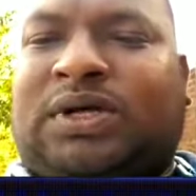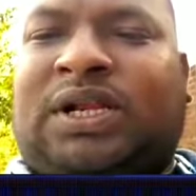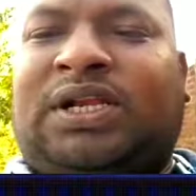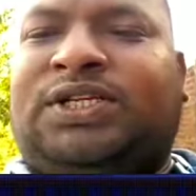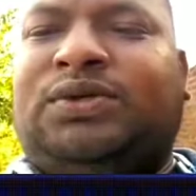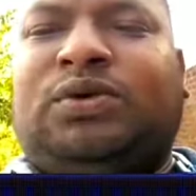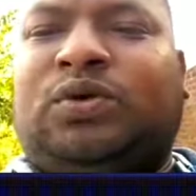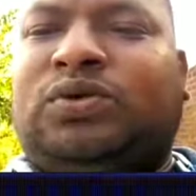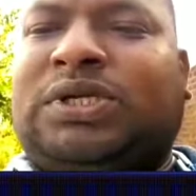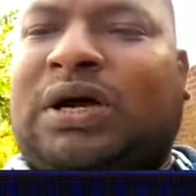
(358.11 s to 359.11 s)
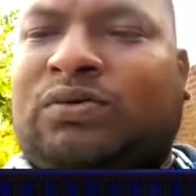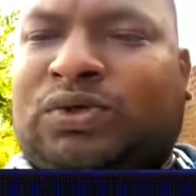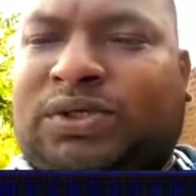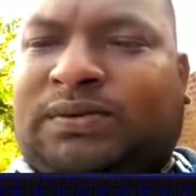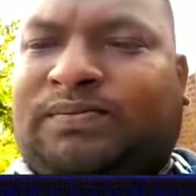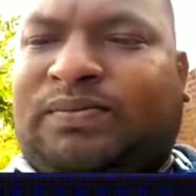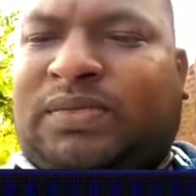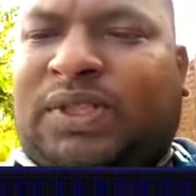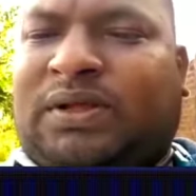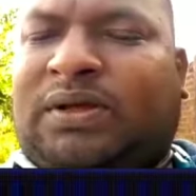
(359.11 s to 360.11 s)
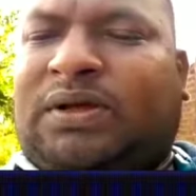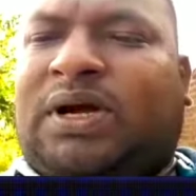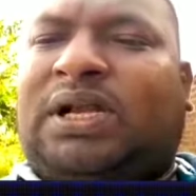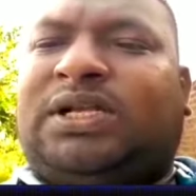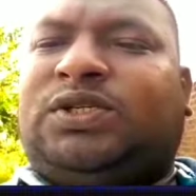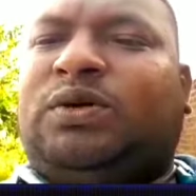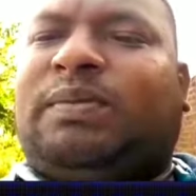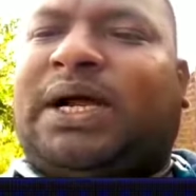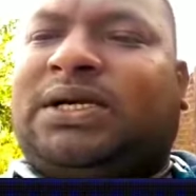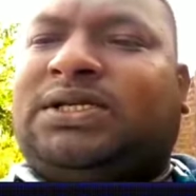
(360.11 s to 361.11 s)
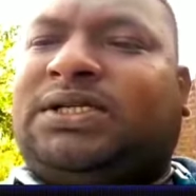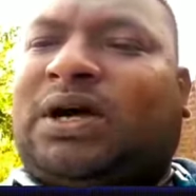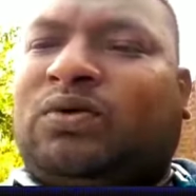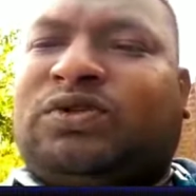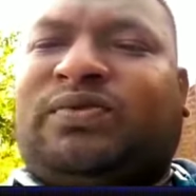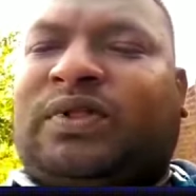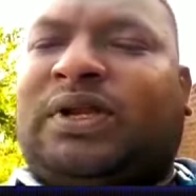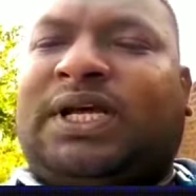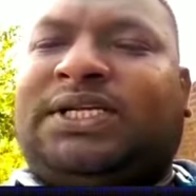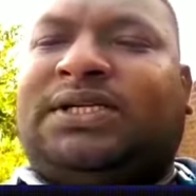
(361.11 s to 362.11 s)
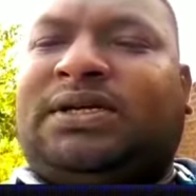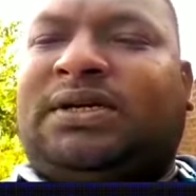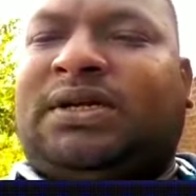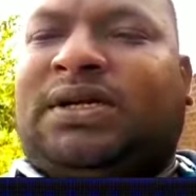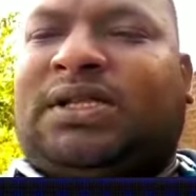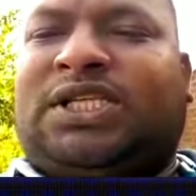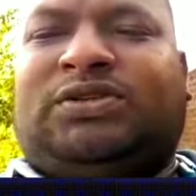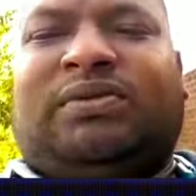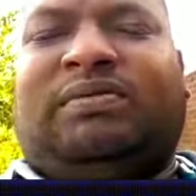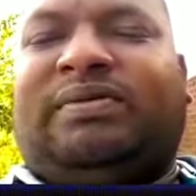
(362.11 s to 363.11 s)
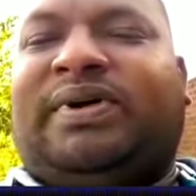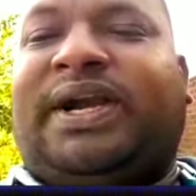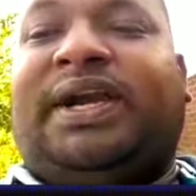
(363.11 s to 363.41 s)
Unless you know sounds, unless you practice sounds for the later, this will be very